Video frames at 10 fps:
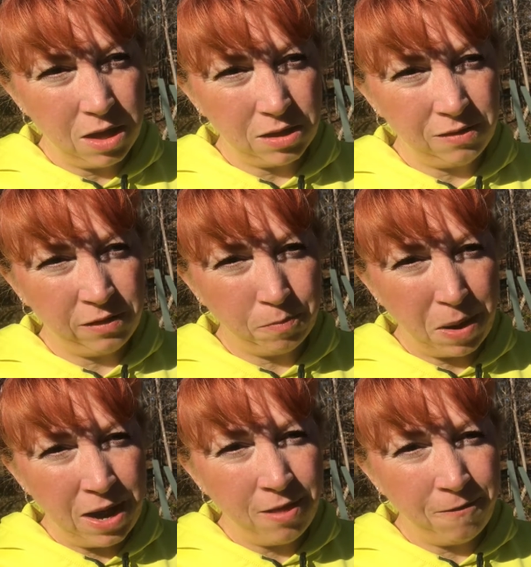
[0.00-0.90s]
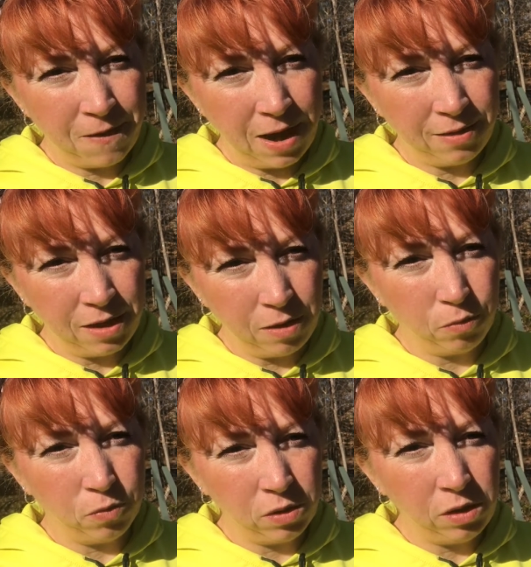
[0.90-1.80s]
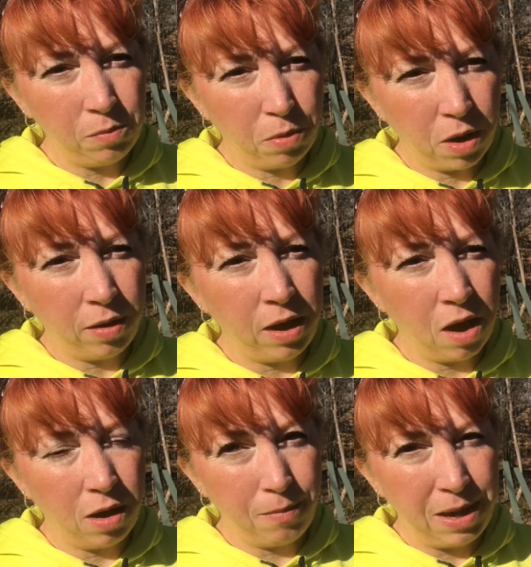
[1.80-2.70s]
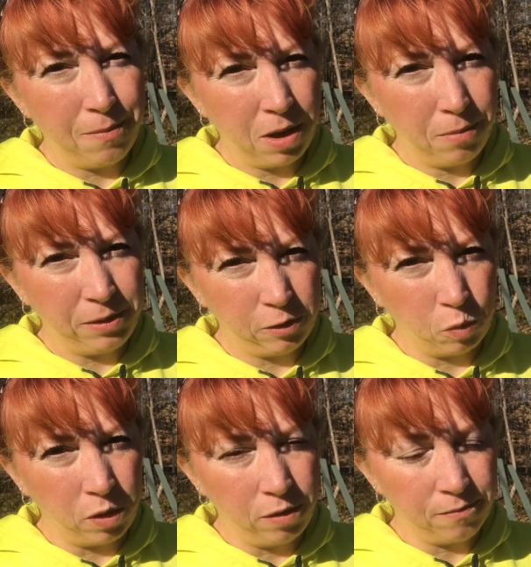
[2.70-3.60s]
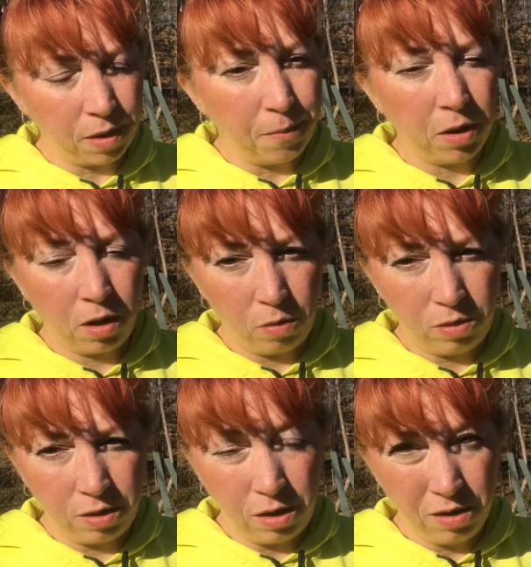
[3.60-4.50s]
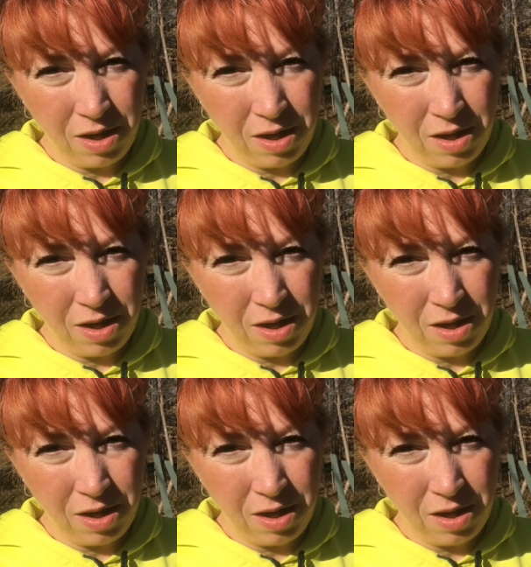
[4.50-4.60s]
despite the fact that it really probably ought to be a better piece of wood, I'm gonna go with it.